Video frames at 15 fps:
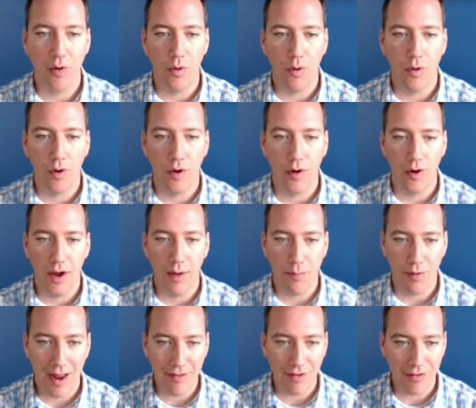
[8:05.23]
or uh,
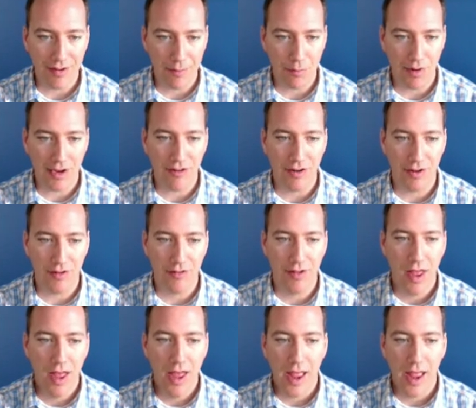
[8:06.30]
privacy breaches.